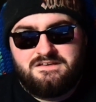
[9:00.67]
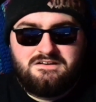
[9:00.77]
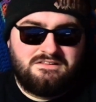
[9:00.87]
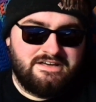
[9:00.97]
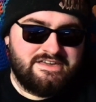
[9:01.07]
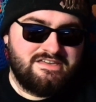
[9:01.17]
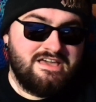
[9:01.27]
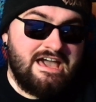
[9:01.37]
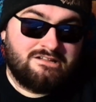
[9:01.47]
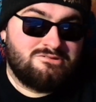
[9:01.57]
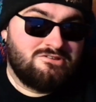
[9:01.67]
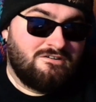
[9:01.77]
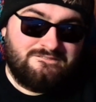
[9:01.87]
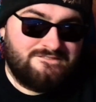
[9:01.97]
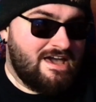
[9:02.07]
Like, yeah, it's still
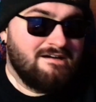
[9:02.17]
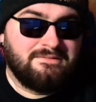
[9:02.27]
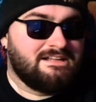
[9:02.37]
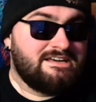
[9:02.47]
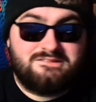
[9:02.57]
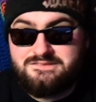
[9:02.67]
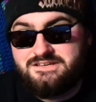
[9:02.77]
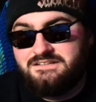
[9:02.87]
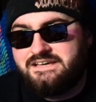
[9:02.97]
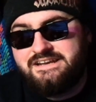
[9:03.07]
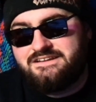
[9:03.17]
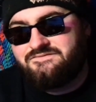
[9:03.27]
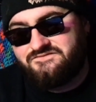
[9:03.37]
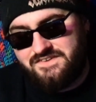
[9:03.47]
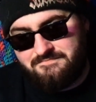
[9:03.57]
family. It's still in the
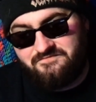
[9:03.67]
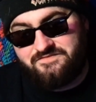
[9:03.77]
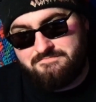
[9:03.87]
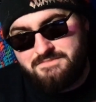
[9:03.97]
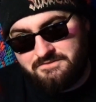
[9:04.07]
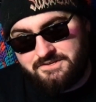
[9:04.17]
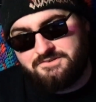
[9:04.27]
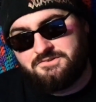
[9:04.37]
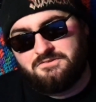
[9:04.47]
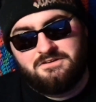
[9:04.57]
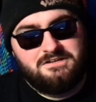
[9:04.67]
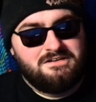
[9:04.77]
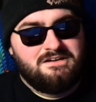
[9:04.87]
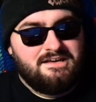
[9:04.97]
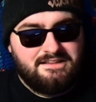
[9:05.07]
familial
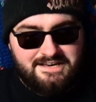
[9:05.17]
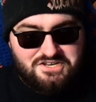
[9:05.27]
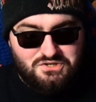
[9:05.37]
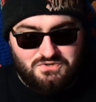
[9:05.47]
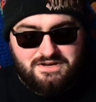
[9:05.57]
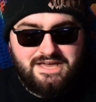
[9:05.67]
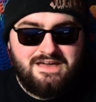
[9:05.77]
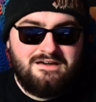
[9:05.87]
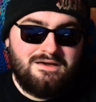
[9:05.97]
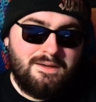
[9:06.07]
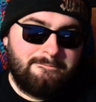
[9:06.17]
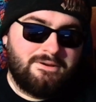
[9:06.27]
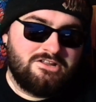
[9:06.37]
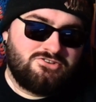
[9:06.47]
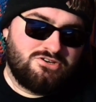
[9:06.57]
like tree,
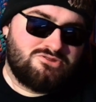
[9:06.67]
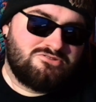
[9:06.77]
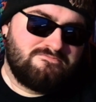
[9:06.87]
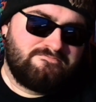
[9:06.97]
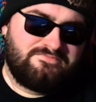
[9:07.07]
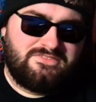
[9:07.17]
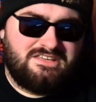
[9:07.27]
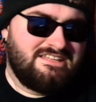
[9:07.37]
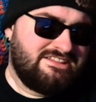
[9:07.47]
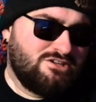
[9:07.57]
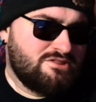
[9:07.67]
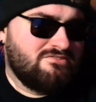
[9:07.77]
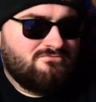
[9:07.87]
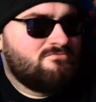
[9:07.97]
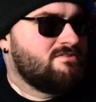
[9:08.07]
but it just
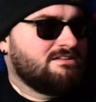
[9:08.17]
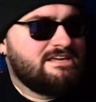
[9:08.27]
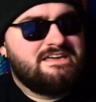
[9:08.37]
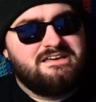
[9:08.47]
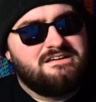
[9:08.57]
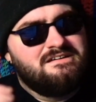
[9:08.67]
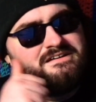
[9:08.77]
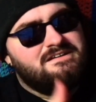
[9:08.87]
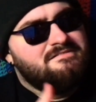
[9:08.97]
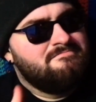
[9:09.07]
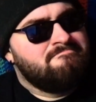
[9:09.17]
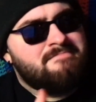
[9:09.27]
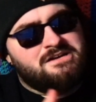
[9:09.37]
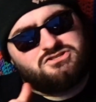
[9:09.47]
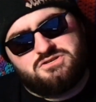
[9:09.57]
doesn't really
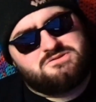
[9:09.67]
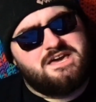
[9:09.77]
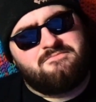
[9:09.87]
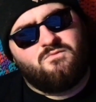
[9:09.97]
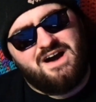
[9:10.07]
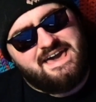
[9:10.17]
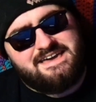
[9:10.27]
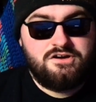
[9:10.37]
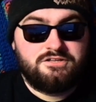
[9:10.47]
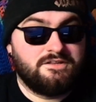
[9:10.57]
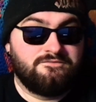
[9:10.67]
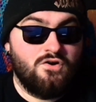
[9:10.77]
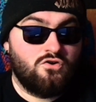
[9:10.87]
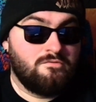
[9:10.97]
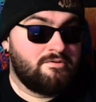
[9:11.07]
mesh the same way. The
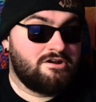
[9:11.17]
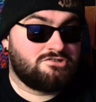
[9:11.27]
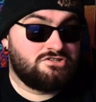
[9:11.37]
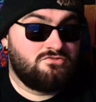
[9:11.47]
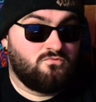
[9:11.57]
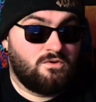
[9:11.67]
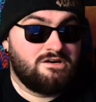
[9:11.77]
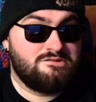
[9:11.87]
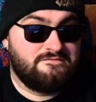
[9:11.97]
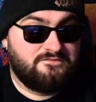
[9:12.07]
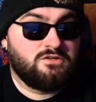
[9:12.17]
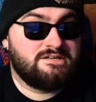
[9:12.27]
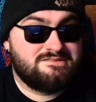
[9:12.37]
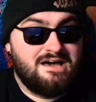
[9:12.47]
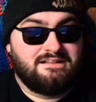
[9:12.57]
vocal production was fully
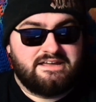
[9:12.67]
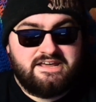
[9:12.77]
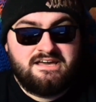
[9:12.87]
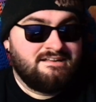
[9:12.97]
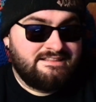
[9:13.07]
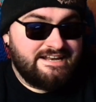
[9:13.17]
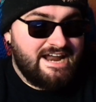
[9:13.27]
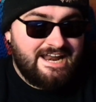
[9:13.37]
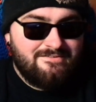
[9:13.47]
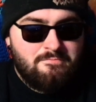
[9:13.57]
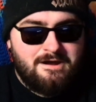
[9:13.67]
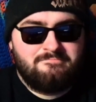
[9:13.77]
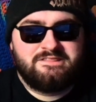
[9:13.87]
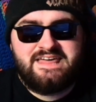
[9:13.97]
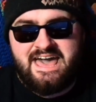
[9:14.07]
solid. Did not have a problem
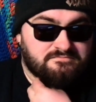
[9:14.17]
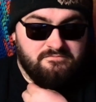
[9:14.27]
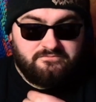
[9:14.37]
with that.